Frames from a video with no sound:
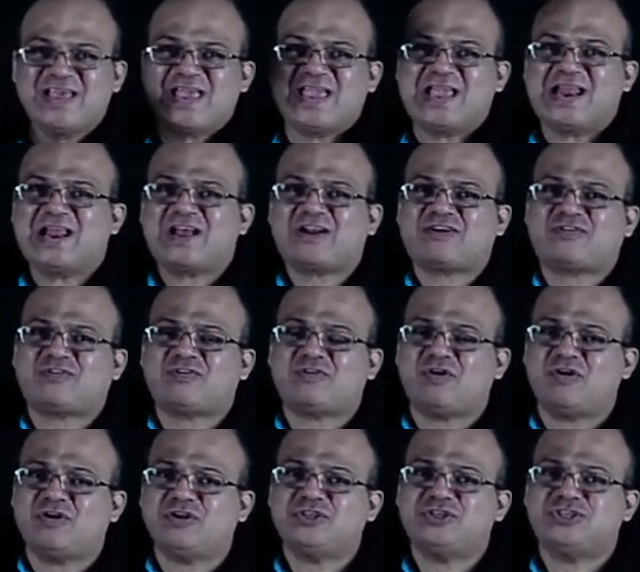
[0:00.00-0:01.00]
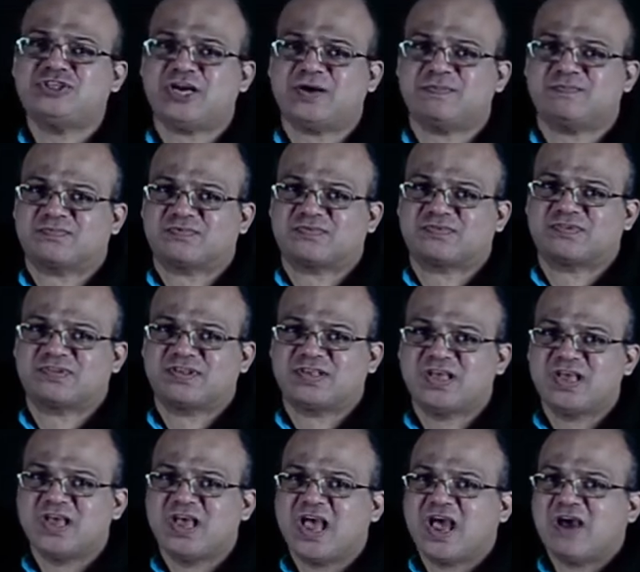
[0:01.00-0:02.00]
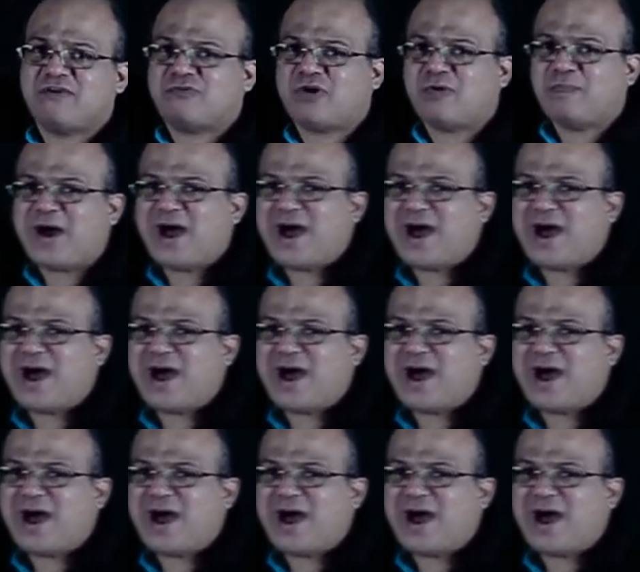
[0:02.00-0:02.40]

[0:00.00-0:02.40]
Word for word: electron jumps from a